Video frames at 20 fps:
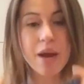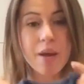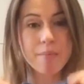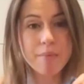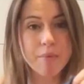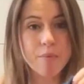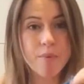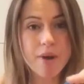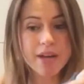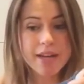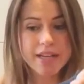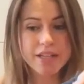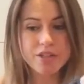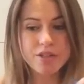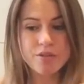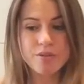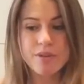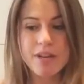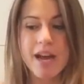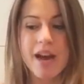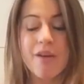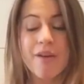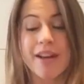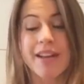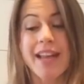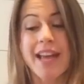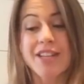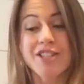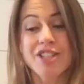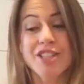But what I do now,
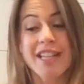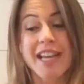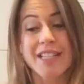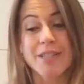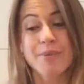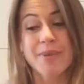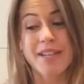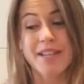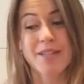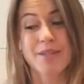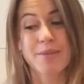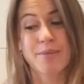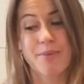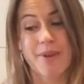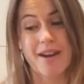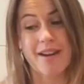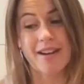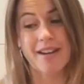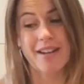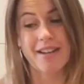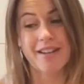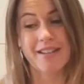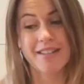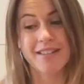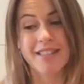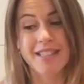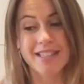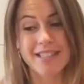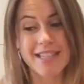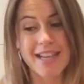and actually that's what he's wearing
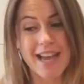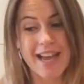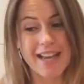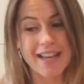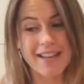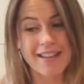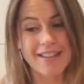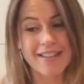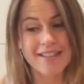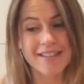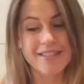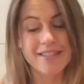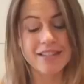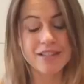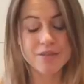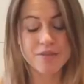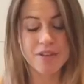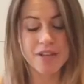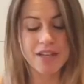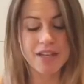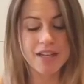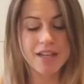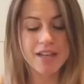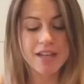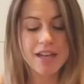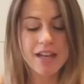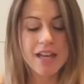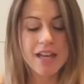today, that's funny,